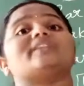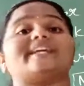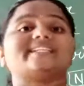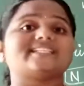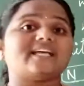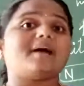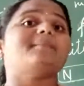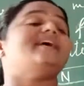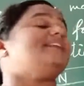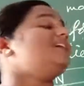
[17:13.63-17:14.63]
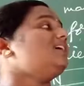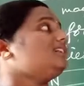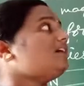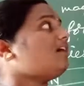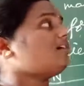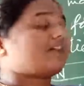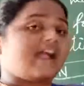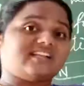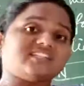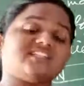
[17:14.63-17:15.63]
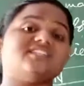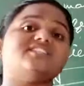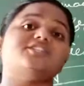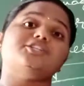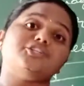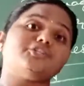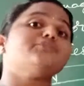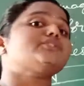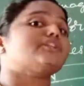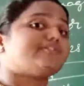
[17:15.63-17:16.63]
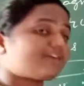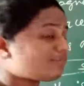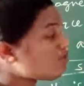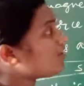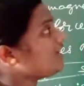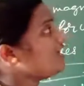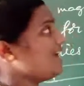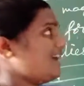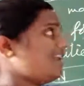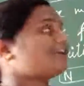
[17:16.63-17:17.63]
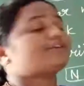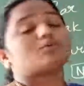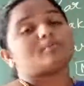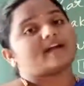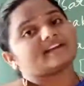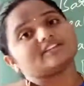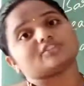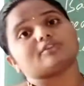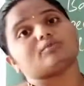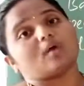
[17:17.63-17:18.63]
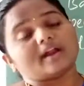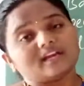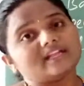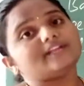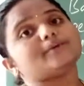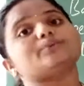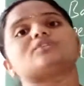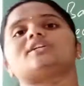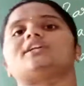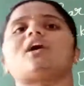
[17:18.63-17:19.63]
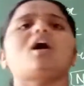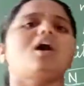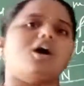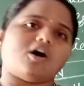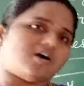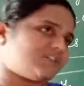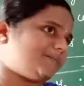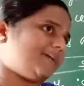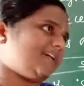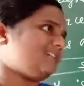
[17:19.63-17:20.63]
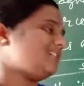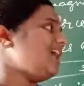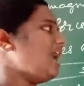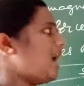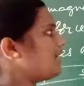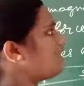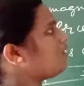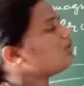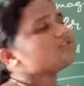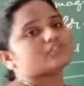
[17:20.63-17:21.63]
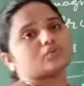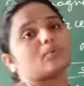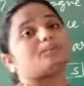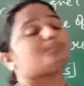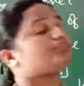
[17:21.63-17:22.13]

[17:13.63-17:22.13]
examine the cancerous tissues in our body, electromagnets are widely used in our hospitals. And also,